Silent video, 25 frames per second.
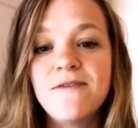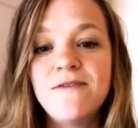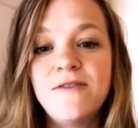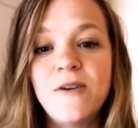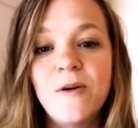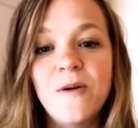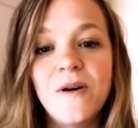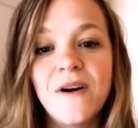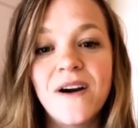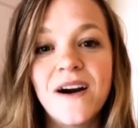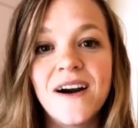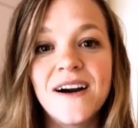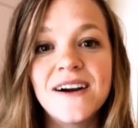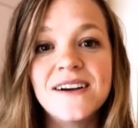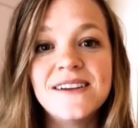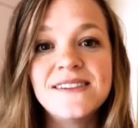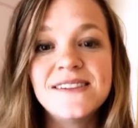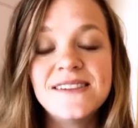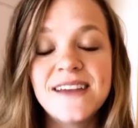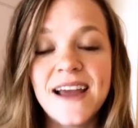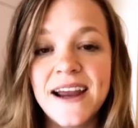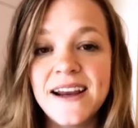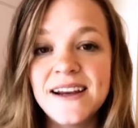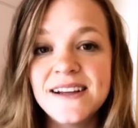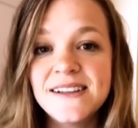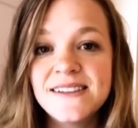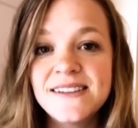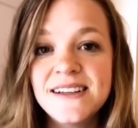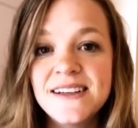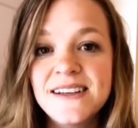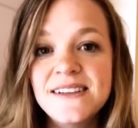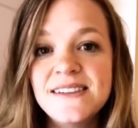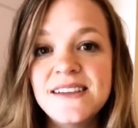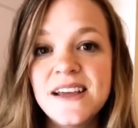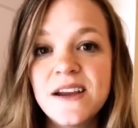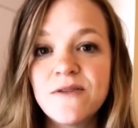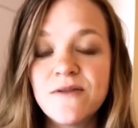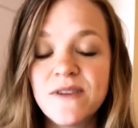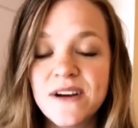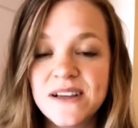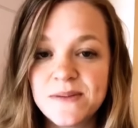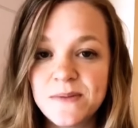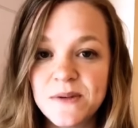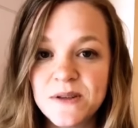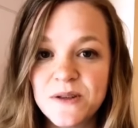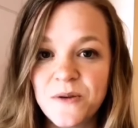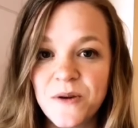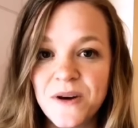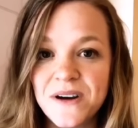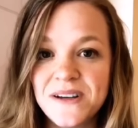for sinuses and
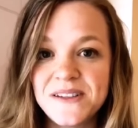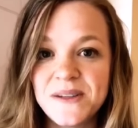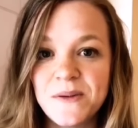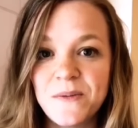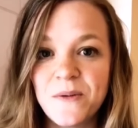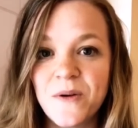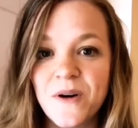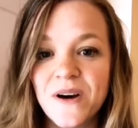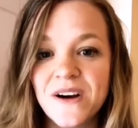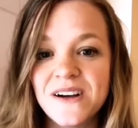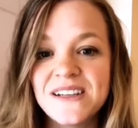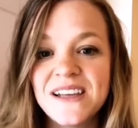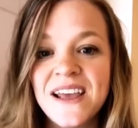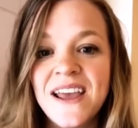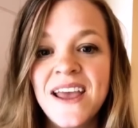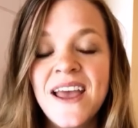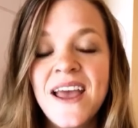respiratory support.